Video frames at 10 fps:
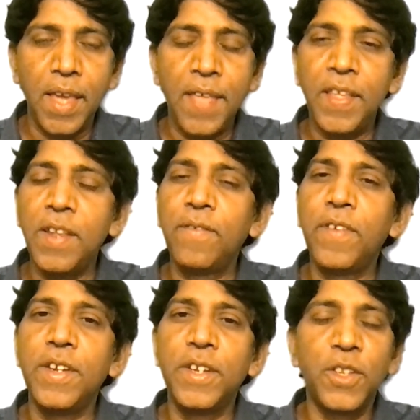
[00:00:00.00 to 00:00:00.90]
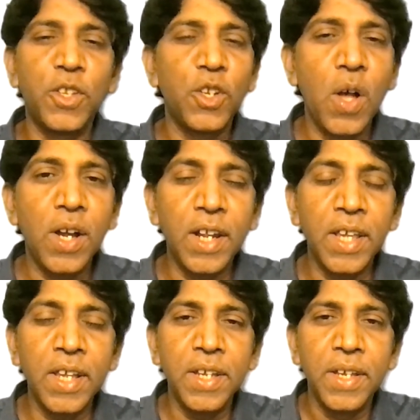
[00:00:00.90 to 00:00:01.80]
And then he finishes
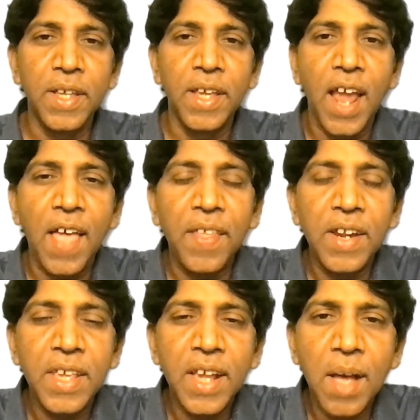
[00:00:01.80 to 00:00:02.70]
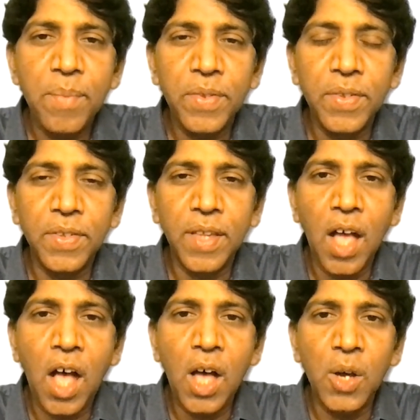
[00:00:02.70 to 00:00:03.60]
snorkeling and then he comes
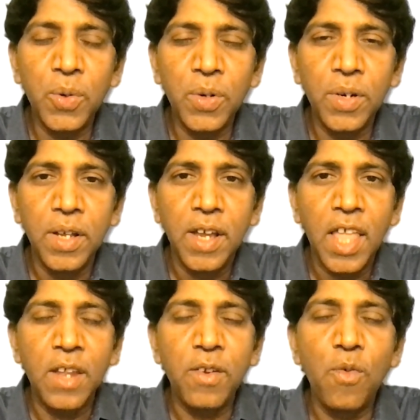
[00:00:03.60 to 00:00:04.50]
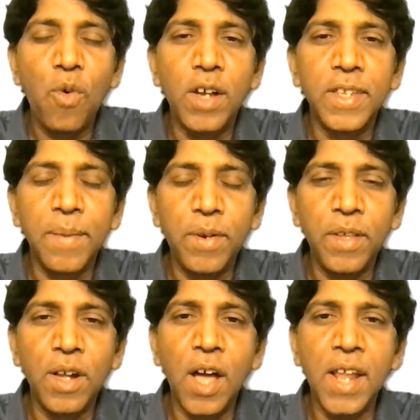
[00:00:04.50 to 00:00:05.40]
out and then he walks up to
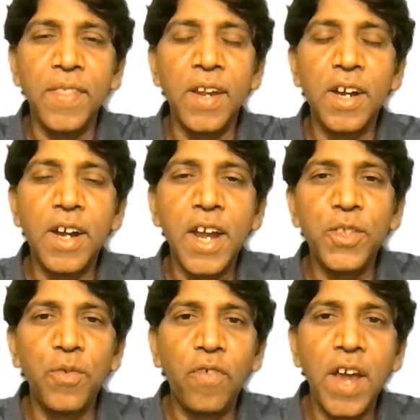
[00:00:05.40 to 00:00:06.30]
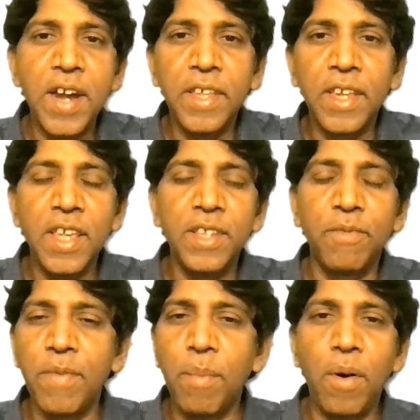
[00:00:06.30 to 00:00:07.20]
the car and then tries to find the keys
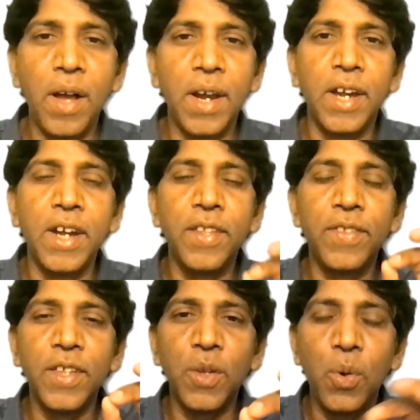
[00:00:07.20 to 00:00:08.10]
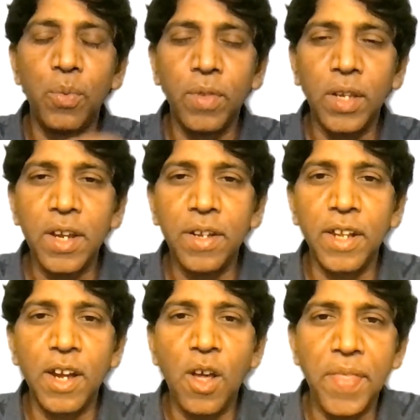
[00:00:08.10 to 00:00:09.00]
from the pocket and he says, oh, the keys
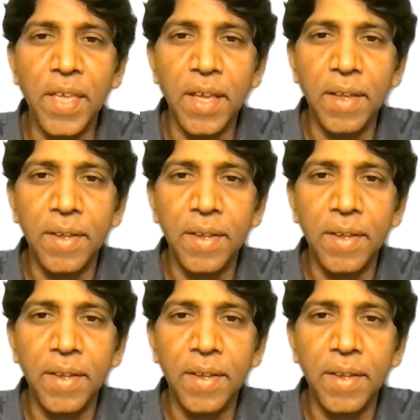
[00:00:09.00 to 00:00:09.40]
are not there.